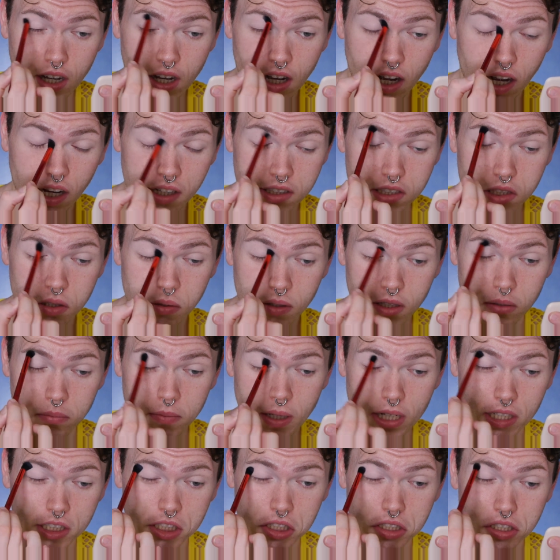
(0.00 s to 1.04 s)
I just want to
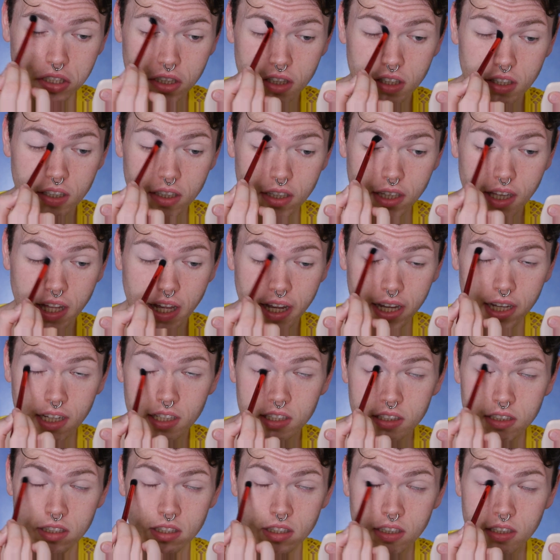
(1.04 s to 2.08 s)
make sure that
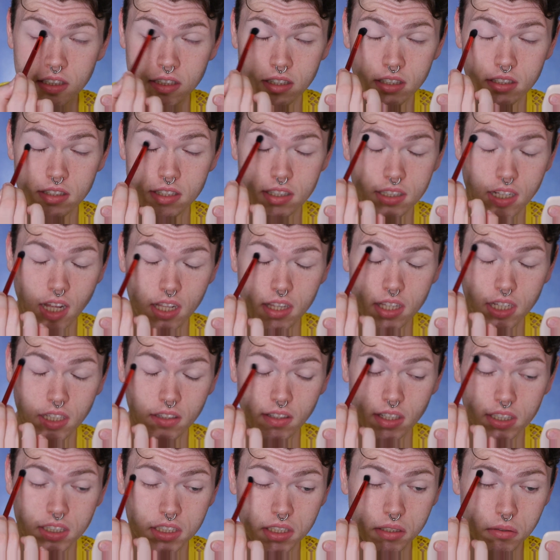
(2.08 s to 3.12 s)
there's nothing
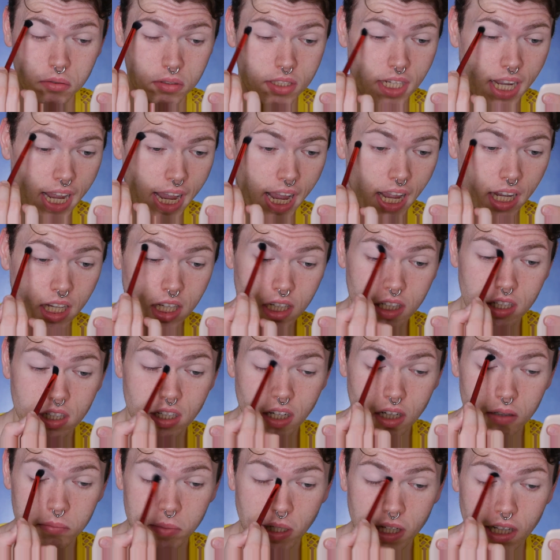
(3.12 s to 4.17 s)
like too tacky
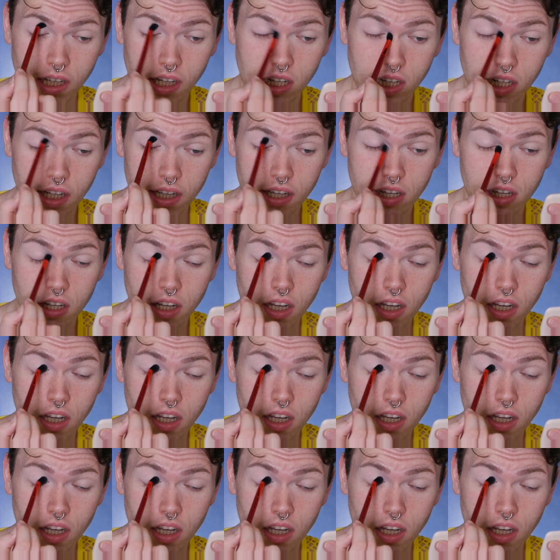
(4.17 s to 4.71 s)
on my eye.